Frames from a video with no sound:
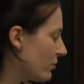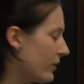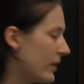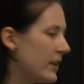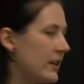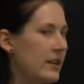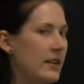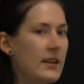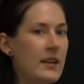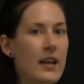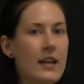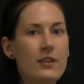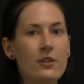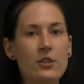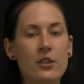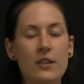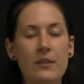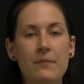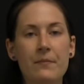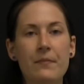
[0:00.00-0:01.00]
joined the
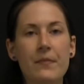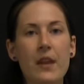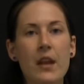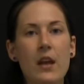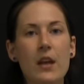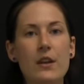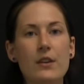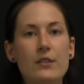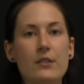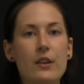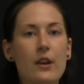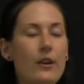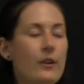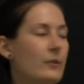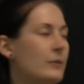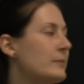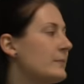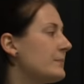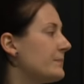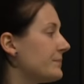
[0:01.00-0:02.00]
nation.
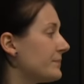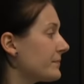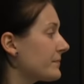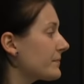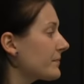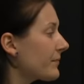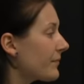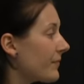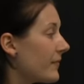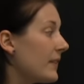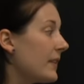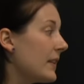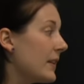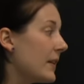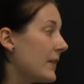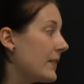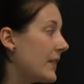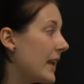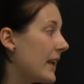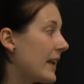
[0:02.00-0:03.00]
So
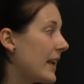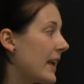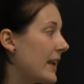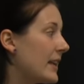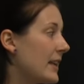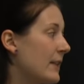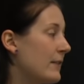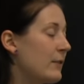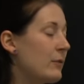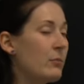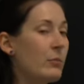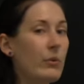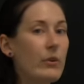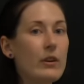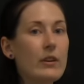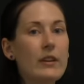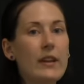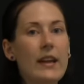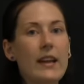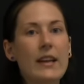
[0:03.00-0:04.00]
they gained even
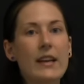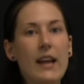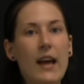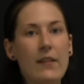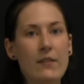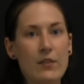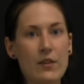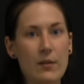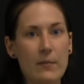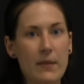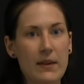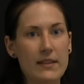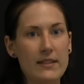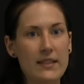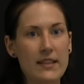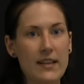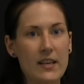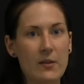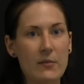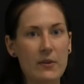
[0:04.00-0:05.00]
more land after the
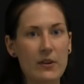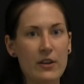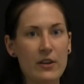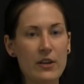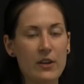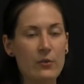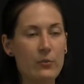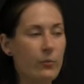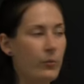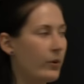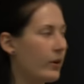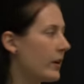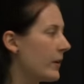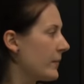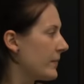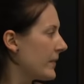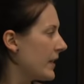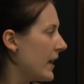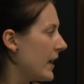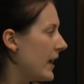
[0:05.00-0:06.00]
Mexican-American
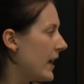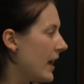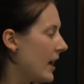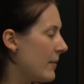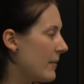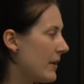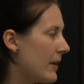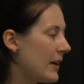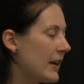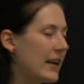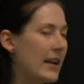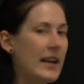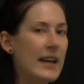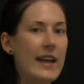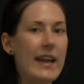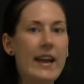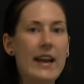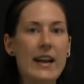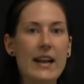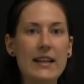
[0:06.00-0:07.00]
War. America had
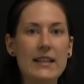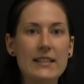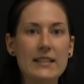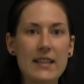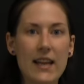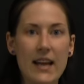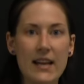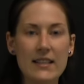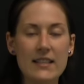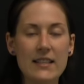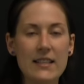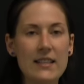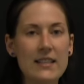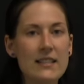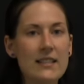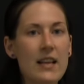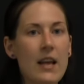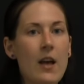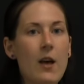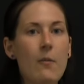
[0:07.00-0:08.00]
annexed
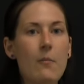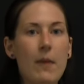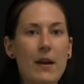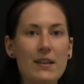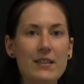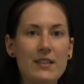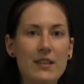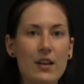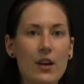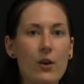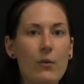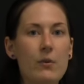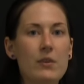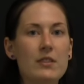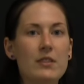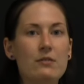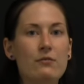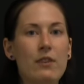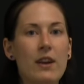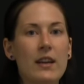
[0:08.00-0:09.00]
Texas. Mexico
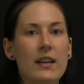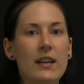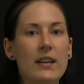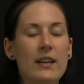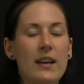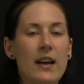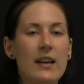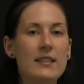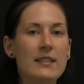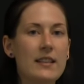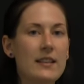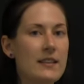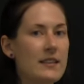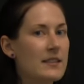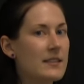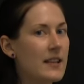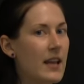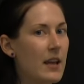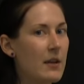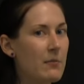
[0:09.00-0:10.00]
wasn't recognizing
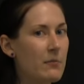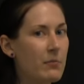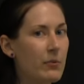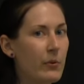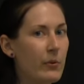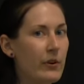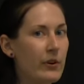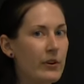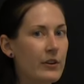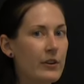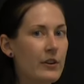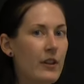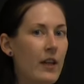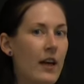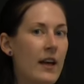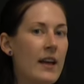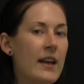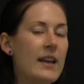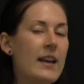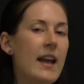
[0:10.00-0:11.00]
the same
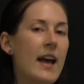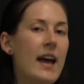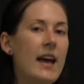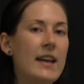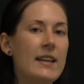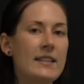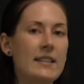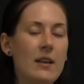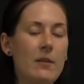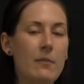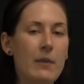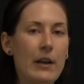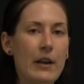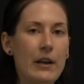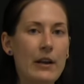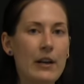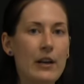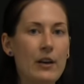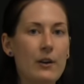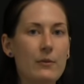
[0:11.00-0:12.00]
borderline as
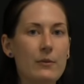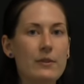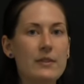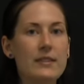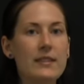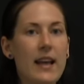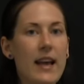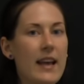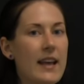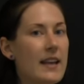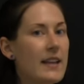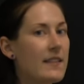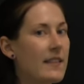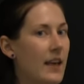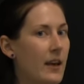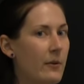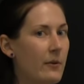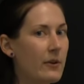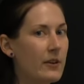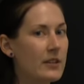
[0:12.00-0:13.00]
America was saying
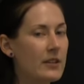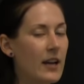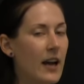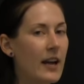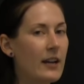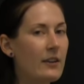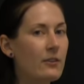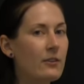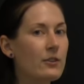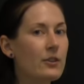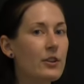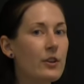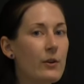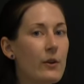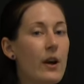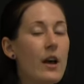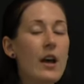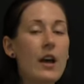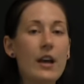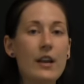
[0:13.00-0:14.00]
they were entitled
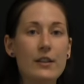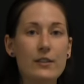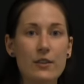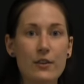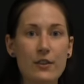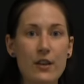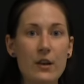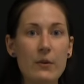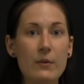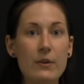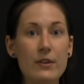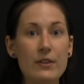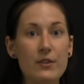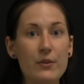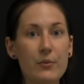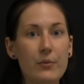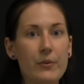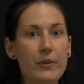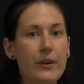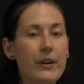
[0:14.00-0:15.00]
to, and so they went
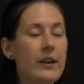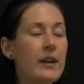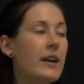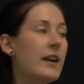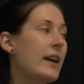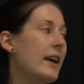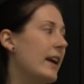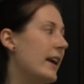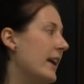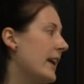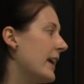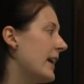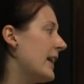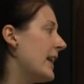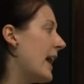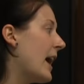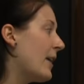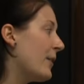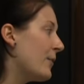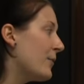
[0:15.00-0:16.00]
to war.
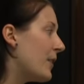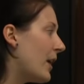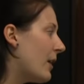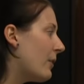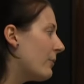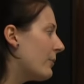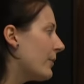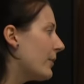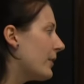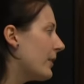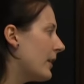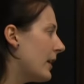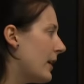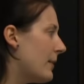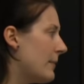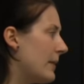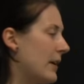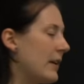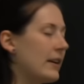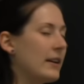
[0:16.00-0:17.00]
And out of that war,
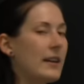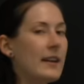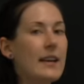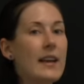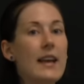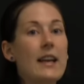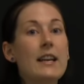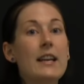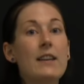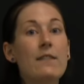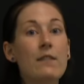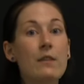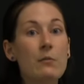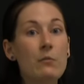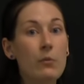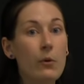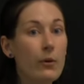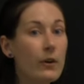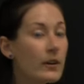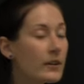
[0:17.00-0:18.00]
America gained
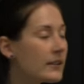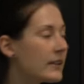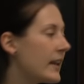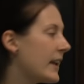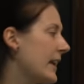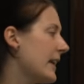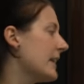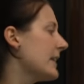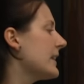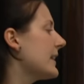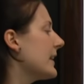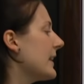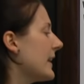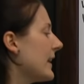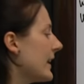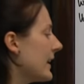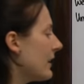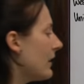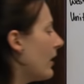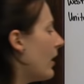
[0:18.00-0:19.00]
even more land,
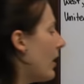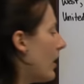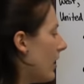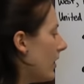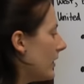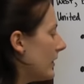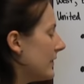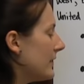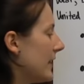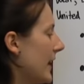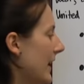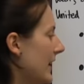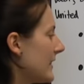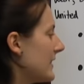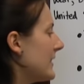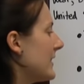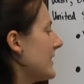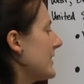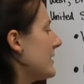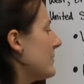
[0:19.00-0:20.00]
getting all of
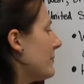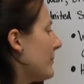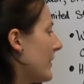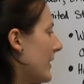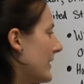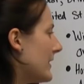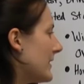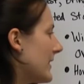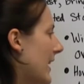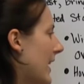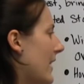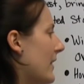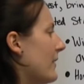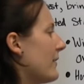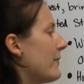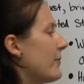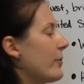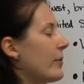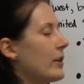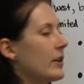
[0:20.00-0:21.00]
Texas, plus
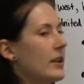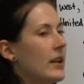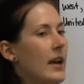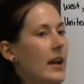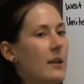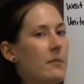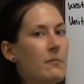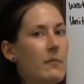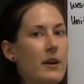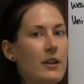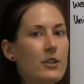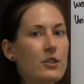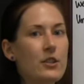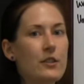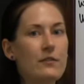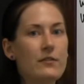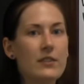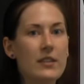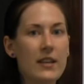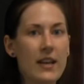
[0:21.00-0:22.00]
California and much
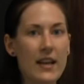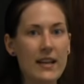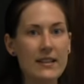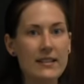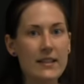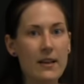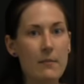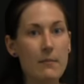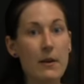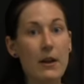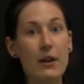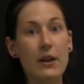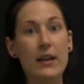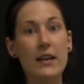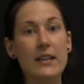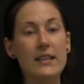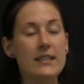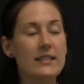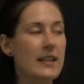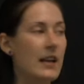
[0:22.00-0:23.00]
of today's
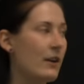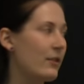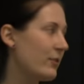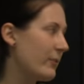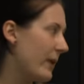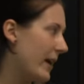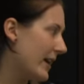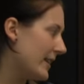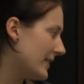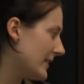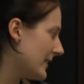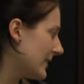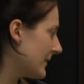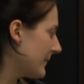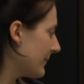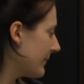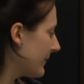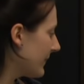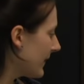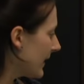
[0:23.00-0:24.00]
American
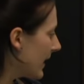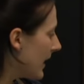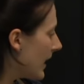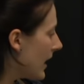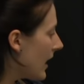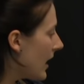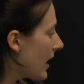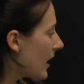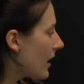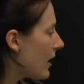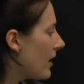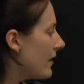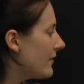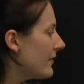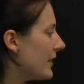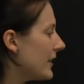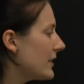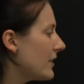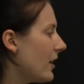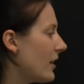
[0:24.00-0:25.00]
Southwest.
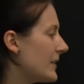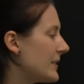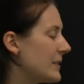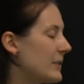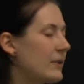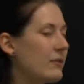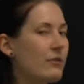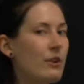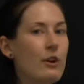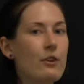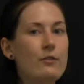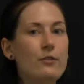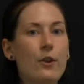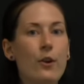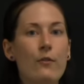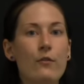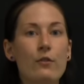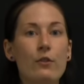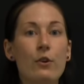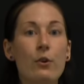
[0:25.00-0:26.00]
Conflict also arose
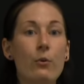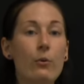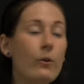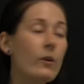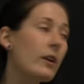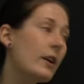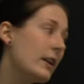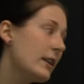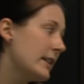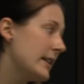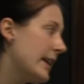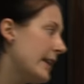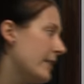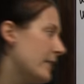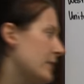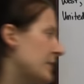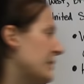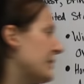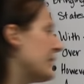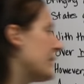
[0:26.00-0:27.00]
over the Oregon
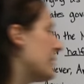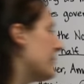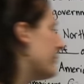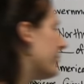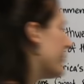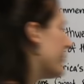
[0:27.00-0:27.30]
Territory